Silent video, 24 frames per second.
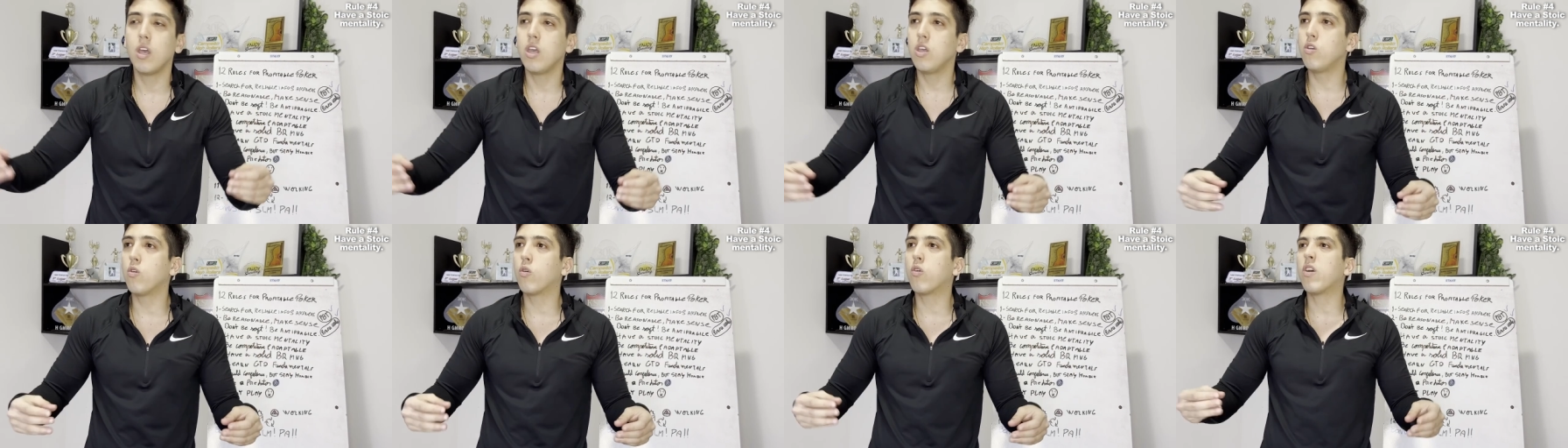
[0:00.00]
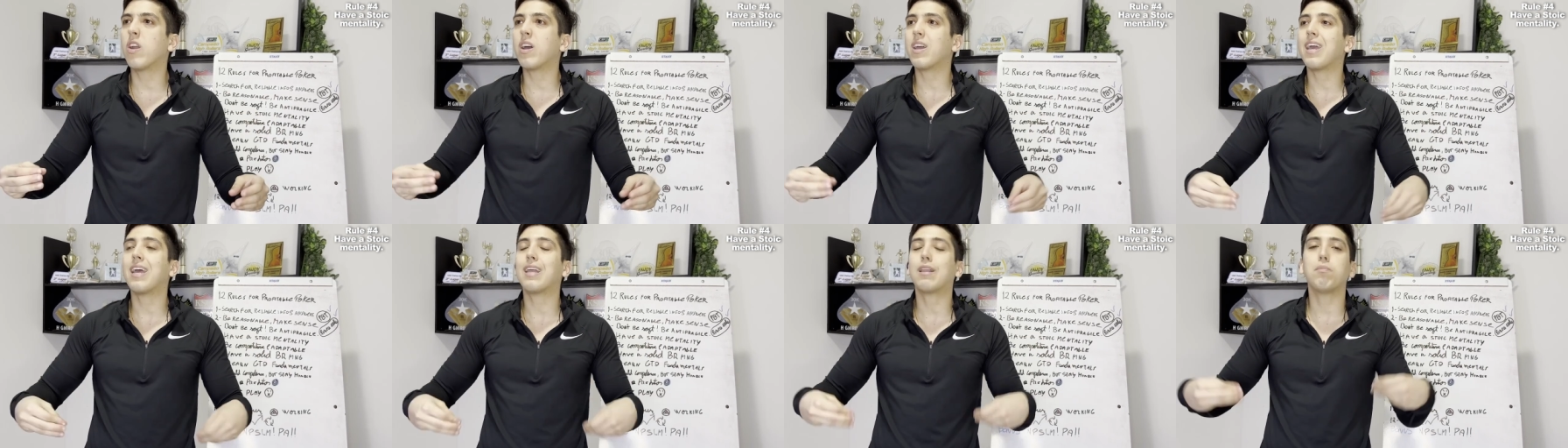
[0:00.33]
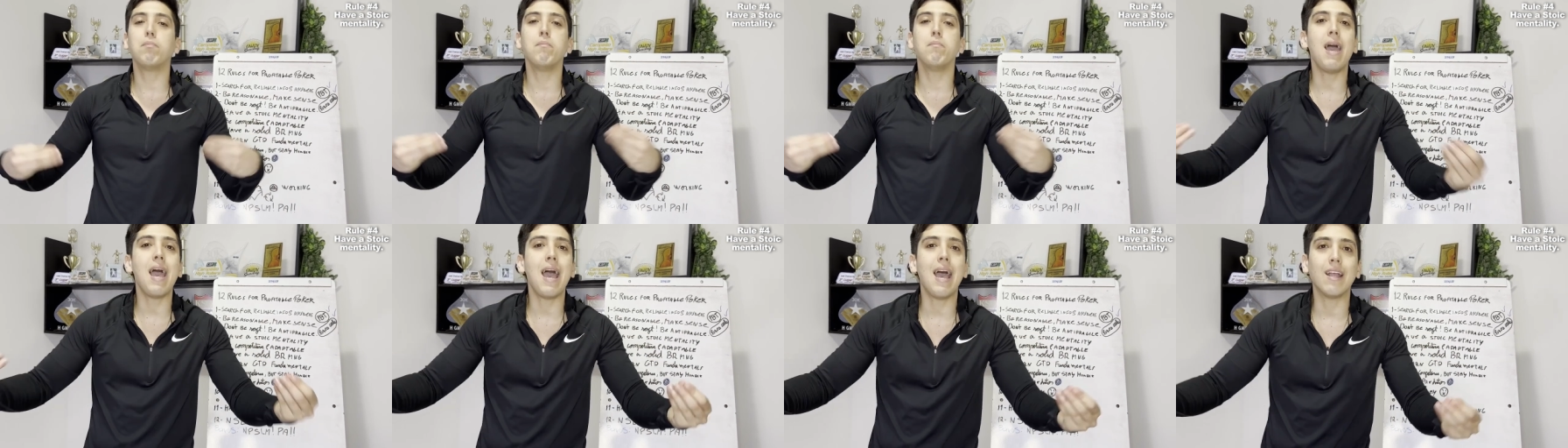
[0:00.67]
you're gonna
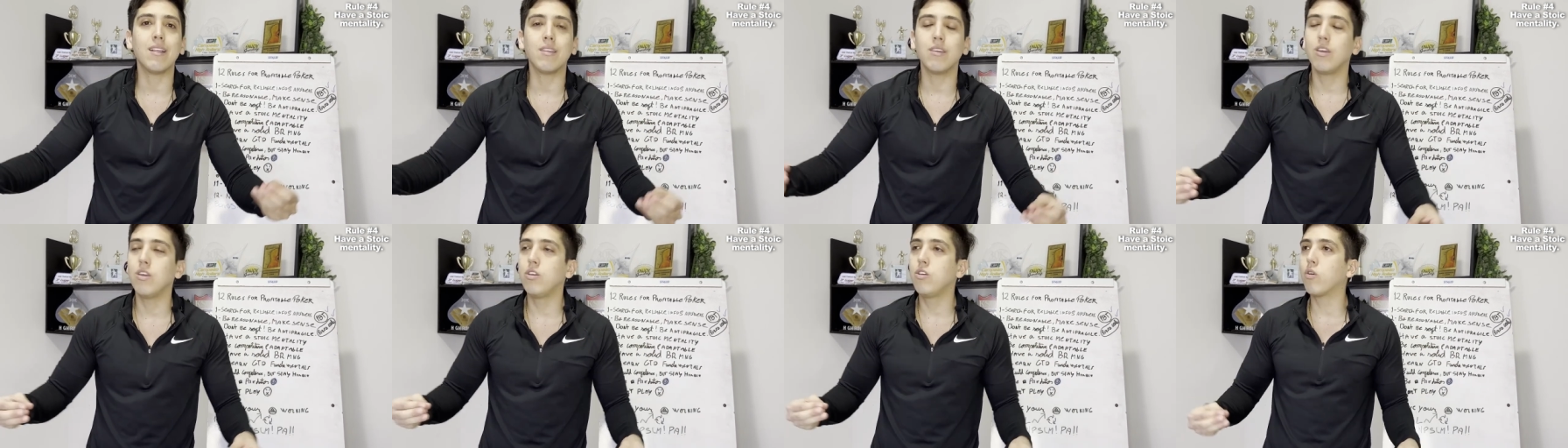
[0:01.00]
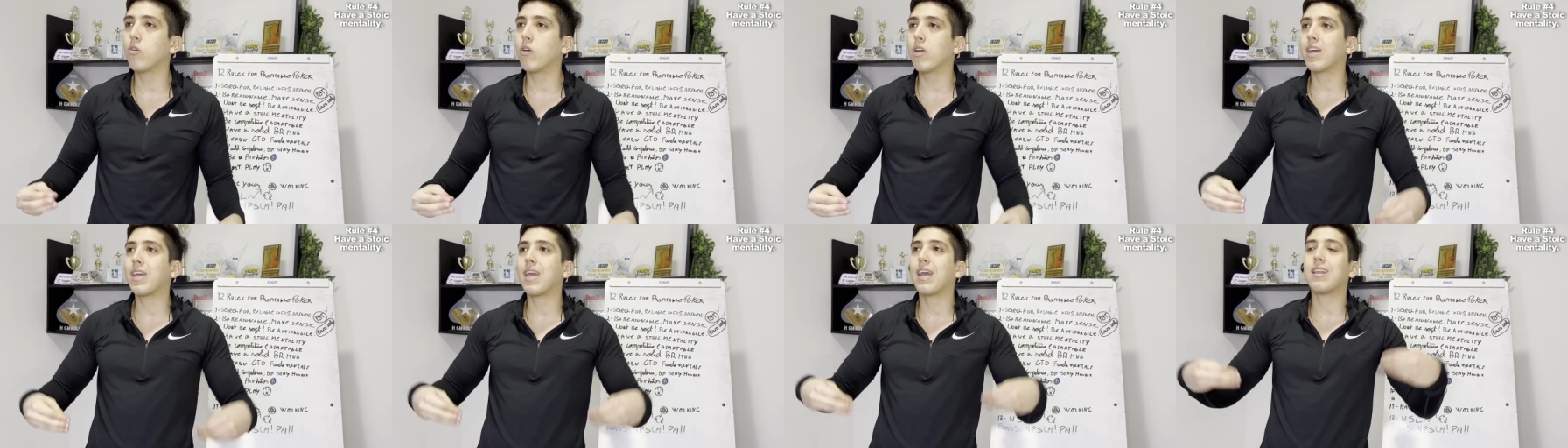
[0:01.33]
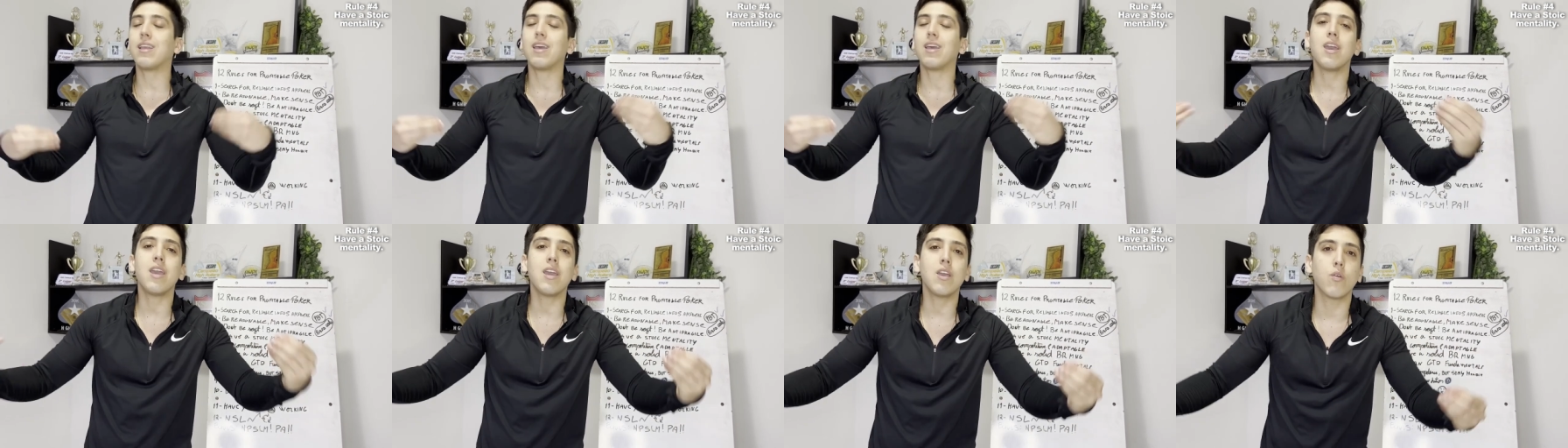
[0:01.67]
get mad, you're gonna
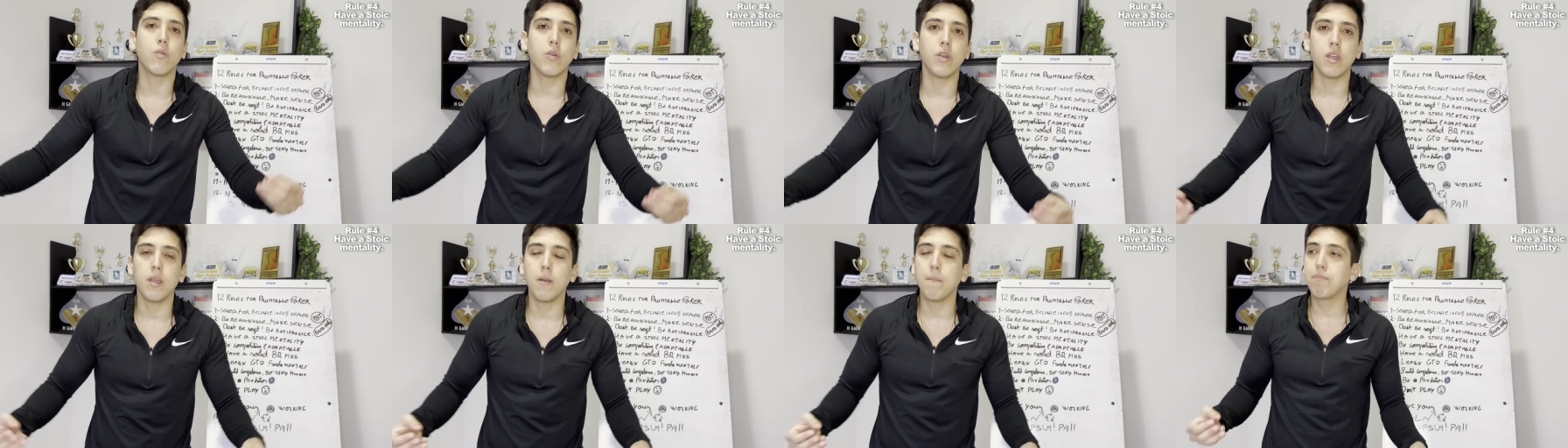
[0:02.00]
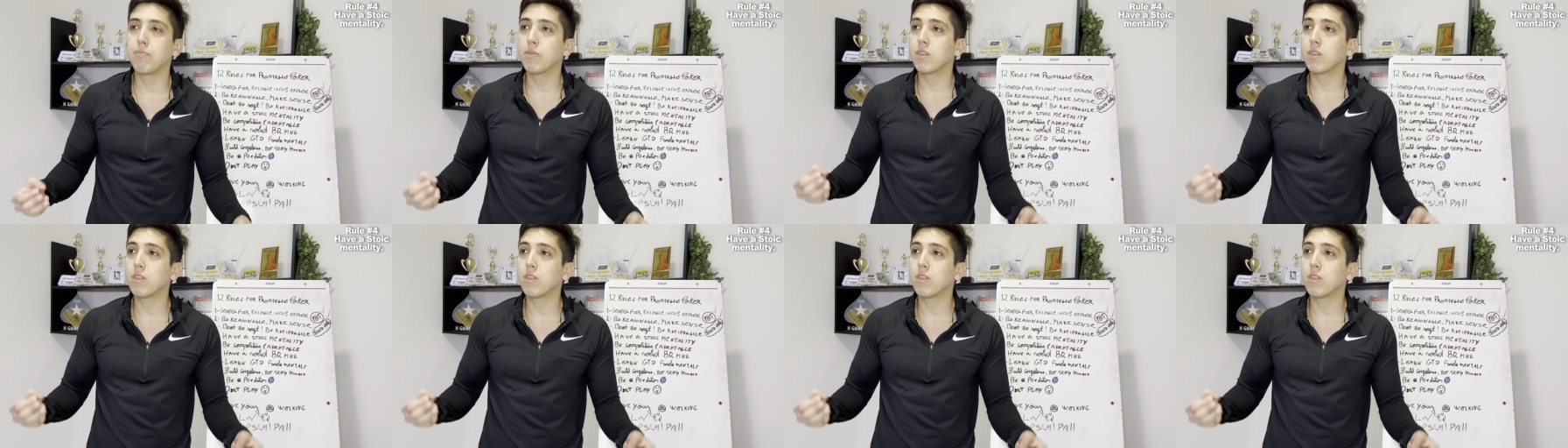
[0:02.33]
get angry,